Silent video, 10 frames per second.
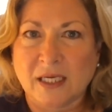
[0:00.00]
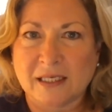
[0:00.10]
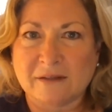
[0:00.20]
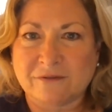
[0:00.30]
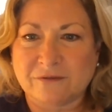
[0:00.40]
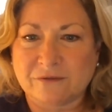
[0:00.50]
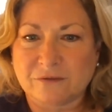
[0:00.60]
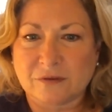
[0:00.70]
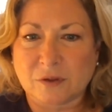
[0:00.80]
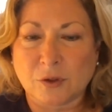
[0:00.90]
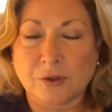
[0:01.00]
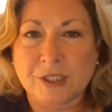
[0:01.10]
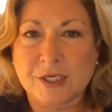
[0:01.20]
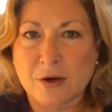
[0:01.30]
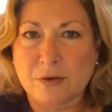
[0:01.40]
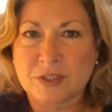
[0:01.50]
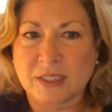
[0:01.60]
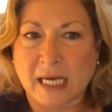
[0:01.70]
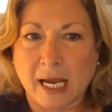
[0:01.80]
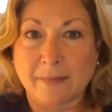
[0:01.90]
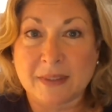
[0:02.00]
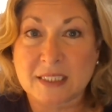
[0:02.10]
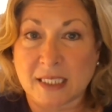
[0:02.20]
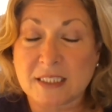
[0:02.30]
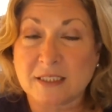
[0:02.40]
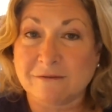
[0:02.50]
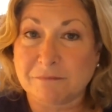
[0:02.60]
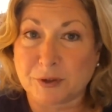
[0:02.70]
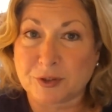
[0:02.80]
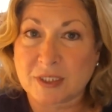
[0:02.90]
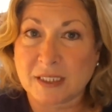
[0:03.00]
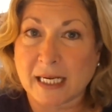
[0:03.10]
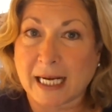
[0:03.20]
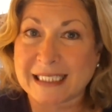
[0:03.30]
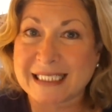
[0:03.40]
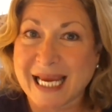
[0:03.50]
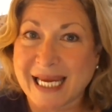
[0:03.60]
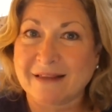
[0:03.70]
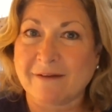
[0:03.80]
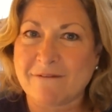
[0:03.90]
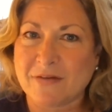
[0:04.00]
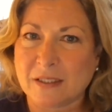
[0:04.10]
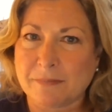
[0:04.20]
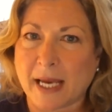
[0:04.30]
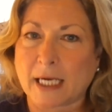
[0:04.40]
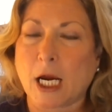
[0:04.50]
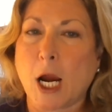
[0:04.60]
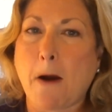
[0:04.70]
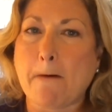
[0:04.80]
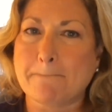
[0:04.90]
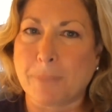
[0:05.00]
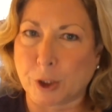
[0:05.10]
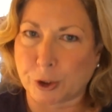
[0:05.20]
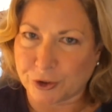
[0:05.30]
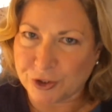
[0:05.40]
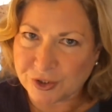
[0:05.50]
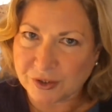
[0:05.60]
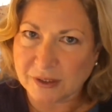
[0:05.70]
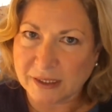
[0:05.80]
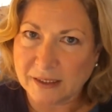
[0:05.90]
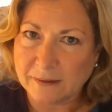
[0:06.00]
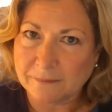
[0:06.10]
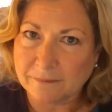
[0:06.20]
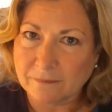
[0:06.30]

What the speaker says: If Laura knows that I'm a sensitive person and I take the feedback personally,